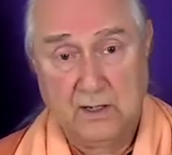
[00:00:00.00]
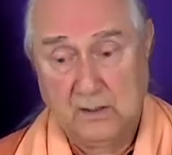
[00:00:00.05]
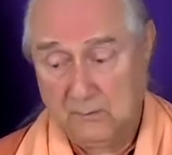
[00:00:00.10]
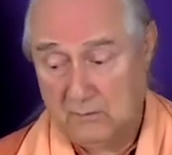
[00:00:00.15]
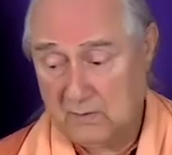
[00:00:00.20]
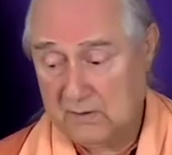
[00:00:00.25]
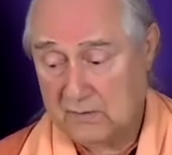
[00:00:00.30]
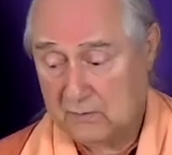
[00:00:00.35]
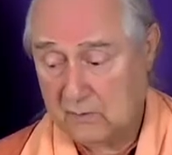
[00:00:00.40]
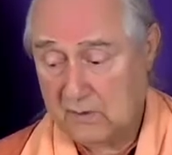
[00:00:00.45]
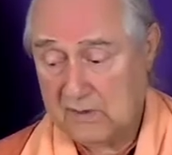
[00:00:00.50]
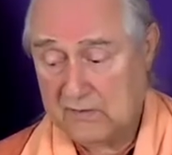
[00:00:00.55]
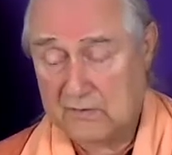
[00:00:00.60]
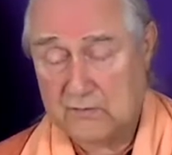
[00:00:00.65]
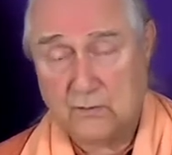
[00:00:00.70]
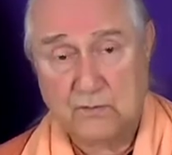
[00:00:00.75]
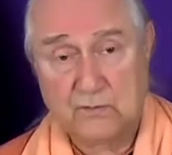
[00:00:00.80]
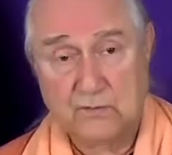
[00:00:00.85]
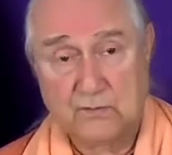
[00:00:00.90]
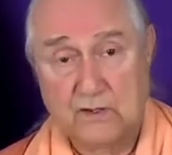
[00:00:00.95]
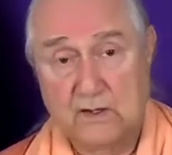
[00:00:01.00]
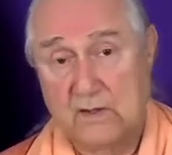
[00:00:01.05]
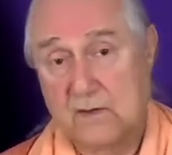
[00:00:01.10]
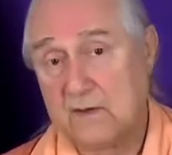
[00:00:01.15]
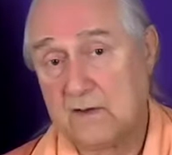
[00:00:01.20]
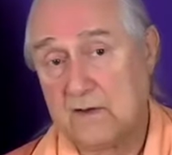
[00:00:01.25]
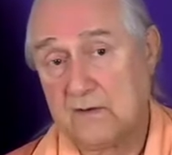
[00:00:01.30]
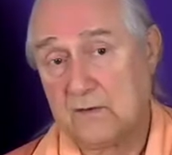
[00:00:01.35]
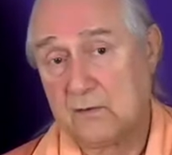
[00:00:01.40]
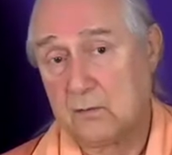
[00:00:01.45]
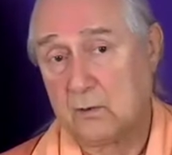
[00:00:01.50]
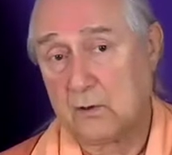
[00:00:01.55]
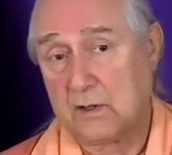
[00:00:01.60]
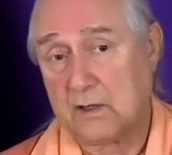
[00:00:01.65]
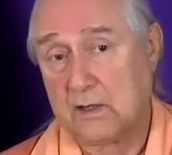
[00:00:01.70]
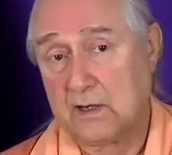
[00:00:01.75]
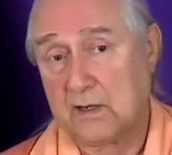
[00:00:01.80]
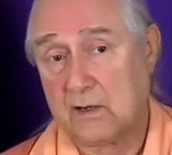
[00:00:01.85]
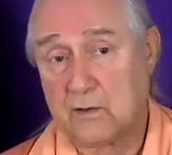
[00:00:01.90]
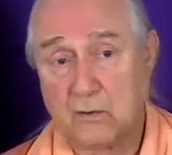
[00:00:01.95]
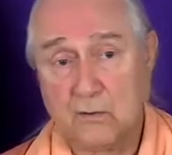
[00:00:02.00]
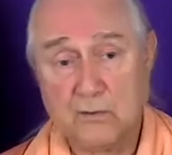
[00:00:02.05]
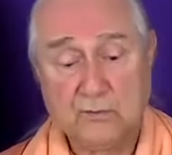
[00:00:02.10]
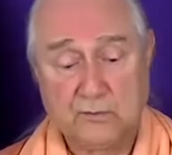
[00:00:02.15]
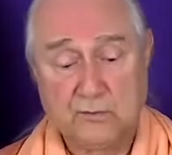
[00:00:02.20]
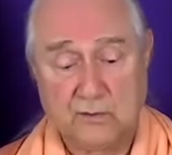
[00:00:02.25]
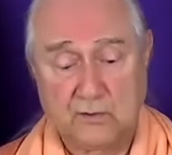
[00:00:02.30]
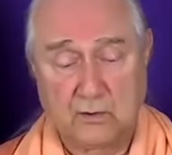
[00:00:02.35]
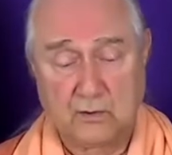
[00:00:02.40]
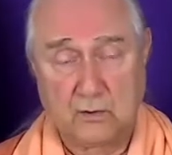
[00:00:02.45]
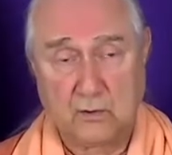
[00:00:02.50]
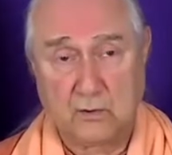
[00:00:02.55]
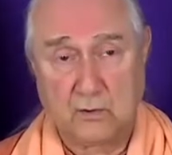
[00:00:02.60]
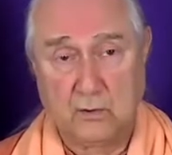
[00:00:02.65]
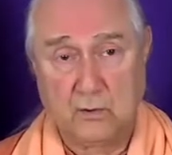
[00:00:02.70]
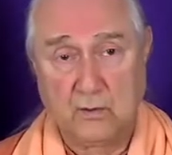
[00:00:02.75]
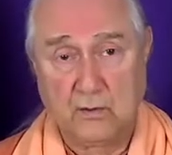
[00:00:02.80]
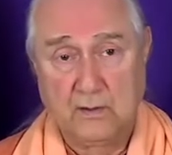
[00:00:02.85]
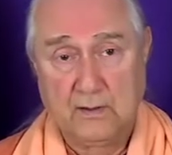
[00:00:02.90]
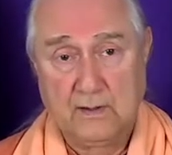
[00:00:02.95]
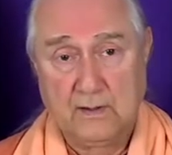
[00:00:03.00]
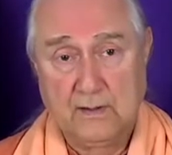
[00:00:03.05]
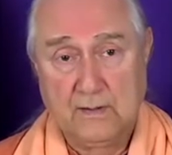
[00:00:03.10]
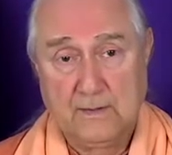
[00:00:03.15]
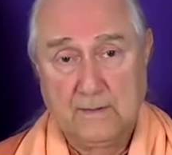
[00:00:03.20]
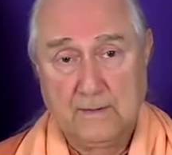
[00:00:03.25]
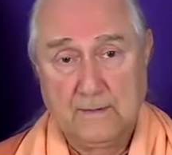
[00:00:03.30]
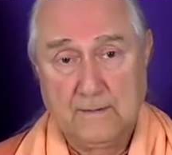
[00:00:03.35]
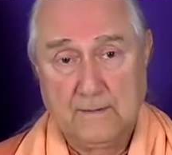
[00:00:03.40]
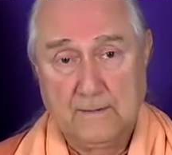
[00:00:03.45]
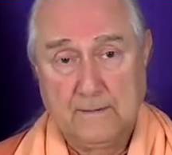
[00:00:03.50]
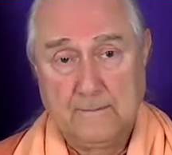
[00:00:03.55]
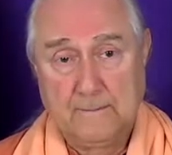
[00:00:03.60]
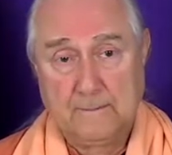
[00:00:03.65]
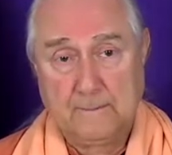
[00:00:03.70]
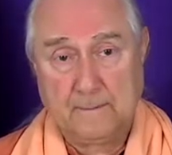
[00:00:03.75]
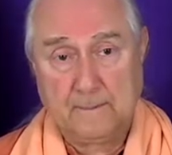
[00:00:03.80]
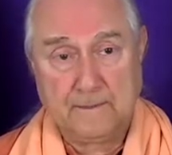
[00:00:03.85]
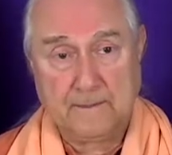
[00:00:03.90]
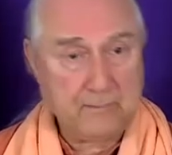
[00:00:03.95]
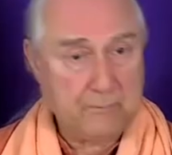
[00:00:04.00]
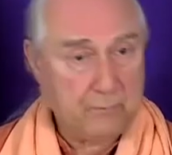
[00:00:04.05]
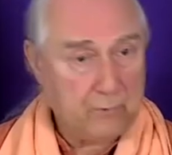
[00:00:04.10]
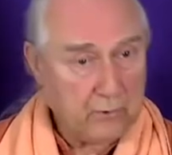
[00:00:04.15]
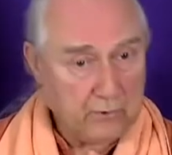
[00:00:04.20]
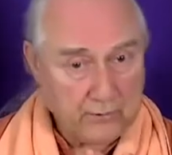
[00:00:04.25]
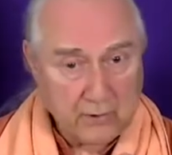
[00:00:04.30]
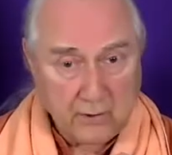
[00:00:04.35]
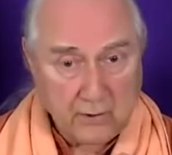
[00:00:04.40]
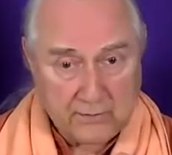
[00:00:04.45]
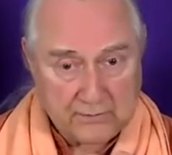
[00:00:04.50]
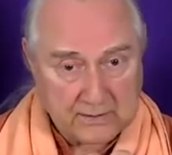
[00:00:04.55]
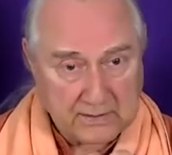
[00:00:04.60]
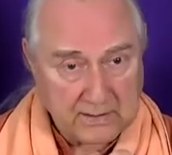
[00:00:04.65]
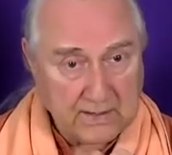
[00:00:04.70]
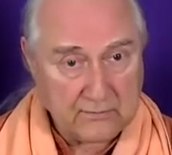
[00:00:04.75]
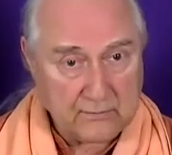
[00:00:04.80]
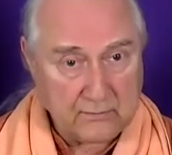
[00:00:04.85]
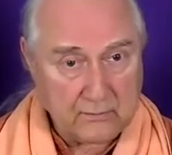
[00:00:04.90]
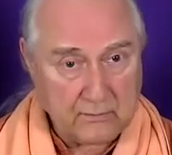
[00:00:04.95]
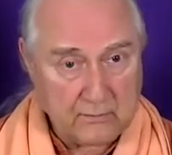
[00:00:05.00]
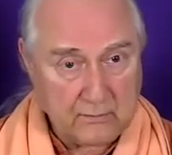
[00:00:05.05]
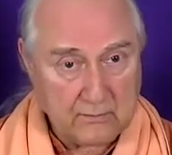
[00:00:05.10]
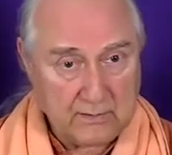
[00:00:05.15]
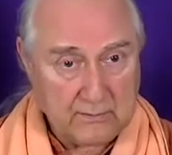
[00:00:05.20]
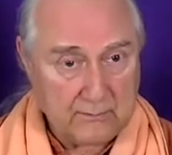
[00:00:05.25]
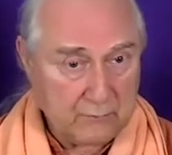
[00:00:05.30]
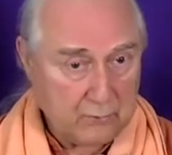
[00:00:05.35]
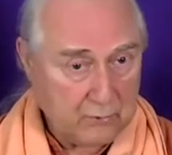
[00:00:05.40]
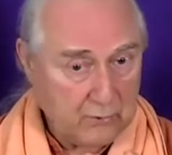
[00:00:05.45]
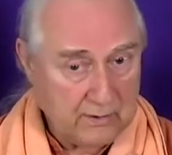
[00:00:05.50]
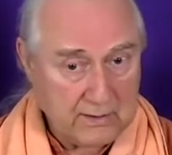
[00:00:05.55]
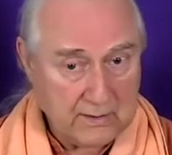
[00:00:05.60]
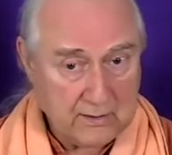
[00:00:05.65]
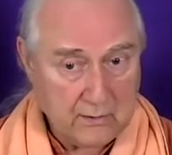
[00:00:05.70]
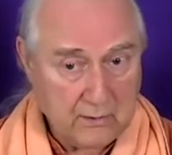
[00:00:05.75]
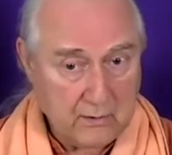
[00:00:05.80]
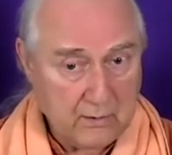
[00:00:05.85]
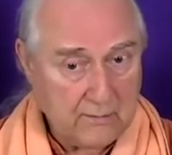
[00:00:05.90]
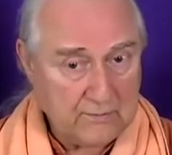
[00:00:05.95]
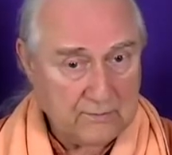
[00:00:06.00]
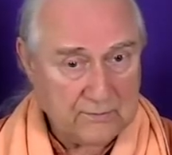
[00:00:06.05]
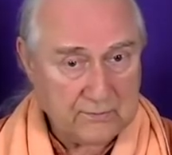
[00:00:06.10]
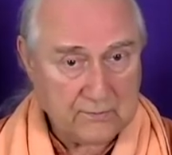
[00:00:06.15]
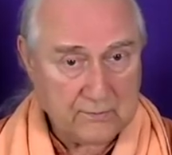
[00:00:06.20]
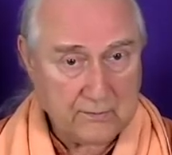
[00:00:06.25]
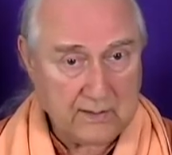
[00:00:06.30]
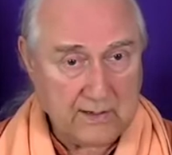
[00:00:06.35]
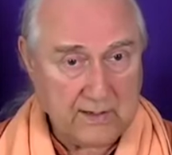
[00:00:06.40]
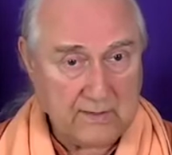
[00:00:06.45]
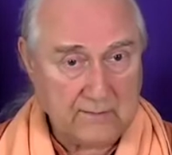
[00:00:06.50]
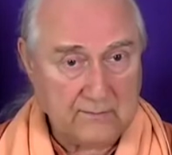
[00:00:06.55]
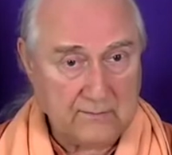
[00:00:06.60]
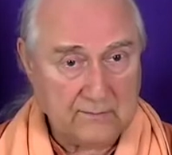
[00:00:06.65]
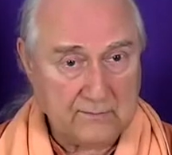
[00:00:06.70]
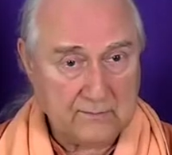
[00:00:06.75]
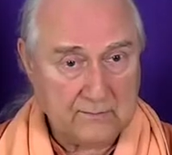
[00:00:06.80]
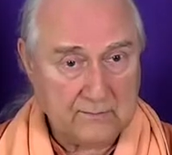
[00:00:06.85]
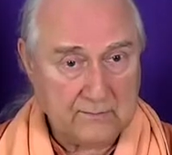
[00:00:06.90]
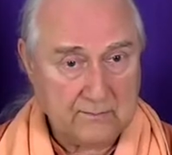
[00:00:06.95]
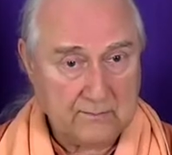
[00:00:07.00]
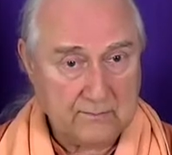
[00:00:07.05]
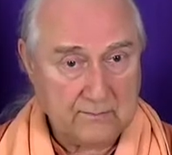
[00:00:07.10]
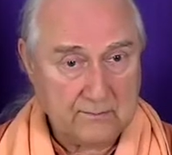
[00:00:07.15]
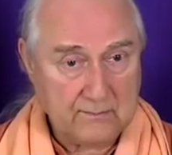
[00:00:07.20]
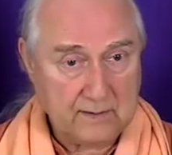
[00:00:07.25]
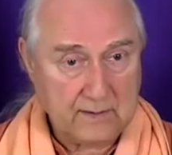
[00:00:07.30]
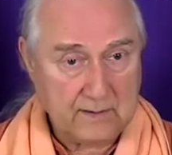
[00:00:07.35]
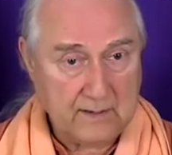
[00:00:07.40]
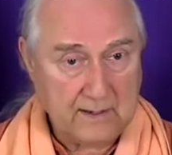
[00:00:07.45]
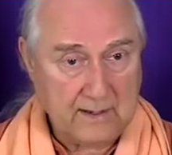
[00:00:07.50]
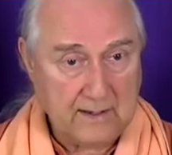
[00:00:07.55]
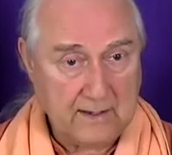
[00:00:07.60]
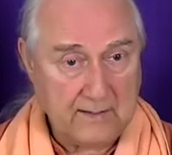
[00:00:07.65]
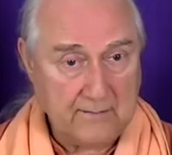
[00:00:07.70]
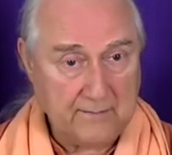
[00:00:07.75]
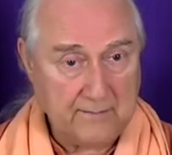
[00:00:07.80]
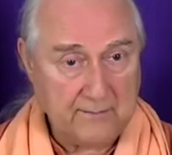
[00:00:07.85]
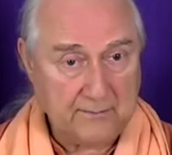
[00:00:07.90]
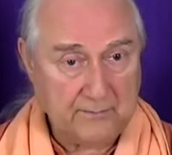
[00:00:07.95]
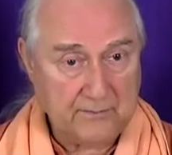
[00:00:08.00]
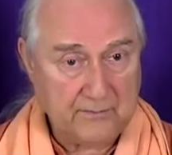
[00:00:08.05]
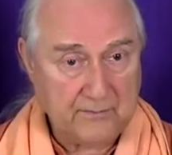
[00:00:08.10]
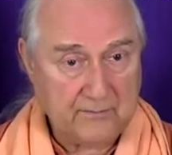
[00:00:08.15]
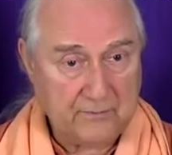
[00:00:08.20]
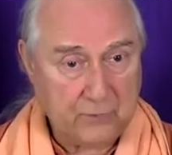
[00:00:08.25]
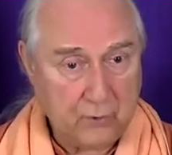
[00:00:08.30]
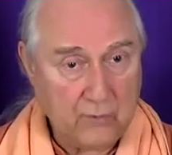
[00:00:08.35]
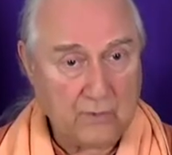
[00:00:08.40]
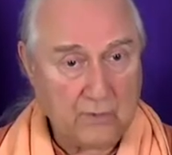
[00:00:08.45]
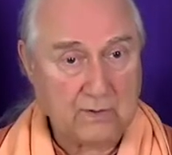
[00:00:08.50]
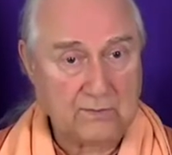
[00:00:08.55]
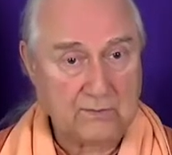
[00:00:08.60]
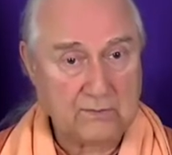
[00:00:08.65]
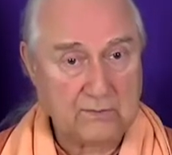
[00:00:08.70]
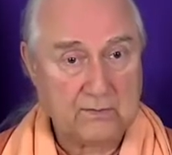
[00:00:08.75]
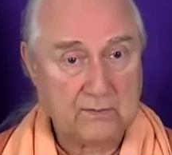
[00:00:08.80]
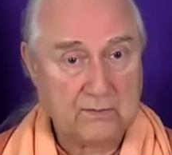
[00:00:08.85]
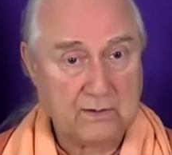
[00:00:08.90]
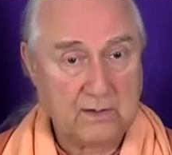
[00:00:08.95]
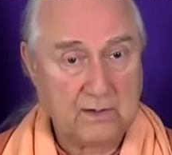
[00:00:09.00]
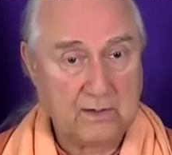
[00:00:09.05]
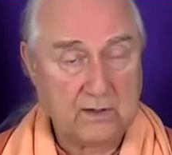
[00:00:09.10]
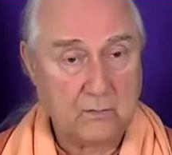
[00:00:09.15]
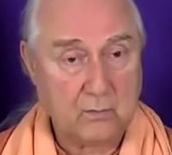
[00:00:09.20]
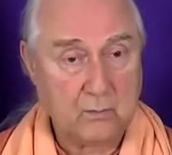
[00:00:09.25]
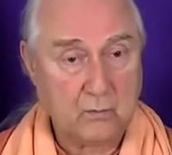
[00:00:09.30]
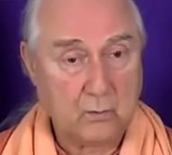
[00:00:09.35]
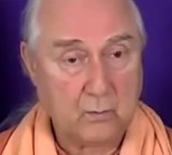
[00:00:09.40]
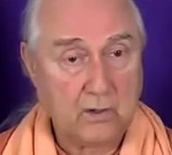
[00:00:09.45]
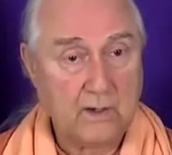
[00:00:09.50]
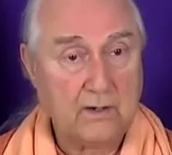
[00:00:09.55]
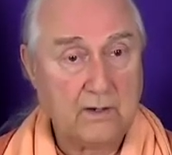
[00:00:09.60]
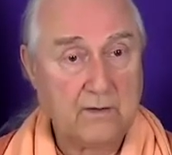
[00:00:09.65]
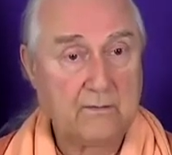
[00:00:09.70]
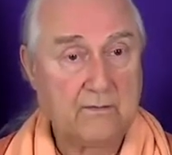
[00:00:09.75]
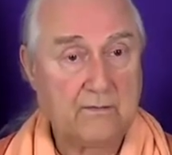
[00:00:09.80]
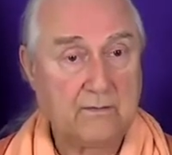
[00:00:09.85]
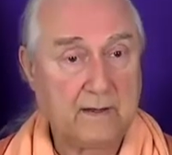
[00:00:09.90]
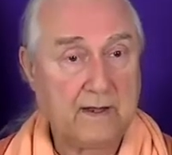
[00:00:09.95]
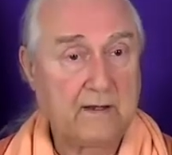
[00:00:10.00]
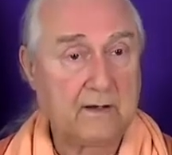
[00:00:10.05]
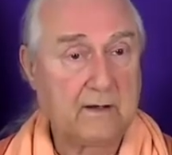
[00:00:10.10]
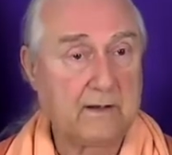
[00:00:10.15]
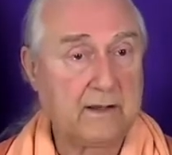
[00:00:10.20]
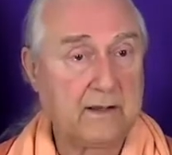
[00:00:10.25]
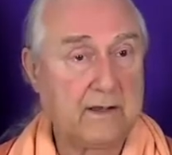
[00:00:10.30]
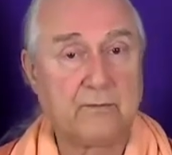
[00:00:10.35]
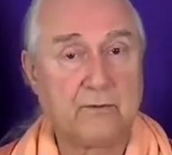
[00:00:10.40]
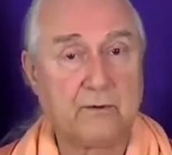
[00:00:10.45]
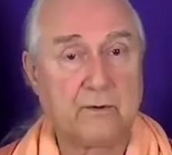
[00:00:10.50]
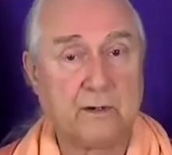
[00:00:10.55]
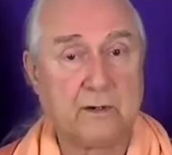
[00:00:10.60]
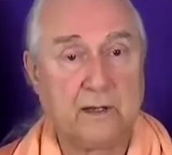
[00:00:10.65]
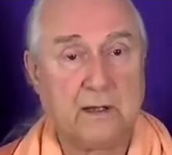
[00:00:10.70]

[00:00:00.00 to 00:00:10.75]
But great souls like this who are getting close to the goal, they pull it all together. They pull in all the strands and focus in one final effort